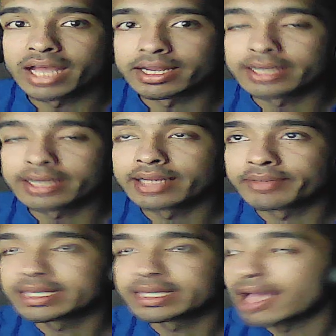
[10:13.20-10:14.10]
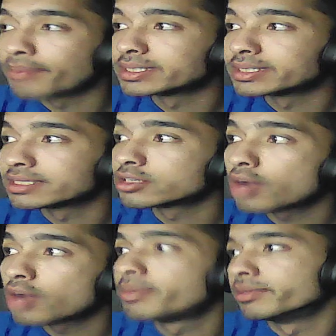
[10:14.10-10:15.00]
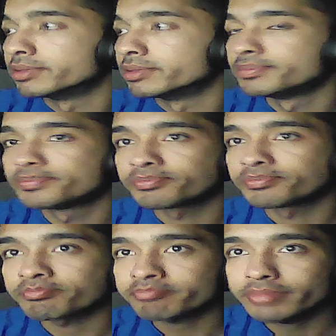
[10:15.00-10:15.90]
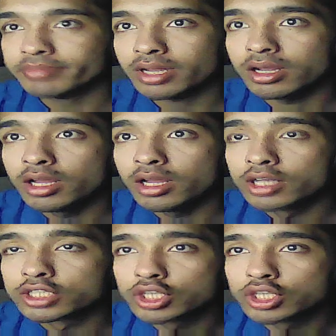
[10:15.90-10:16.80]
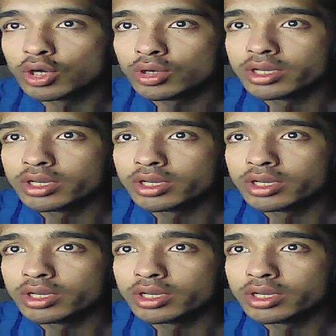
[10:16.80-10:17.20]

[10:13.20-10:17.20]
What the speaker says: right? Everything happens at the top level. So,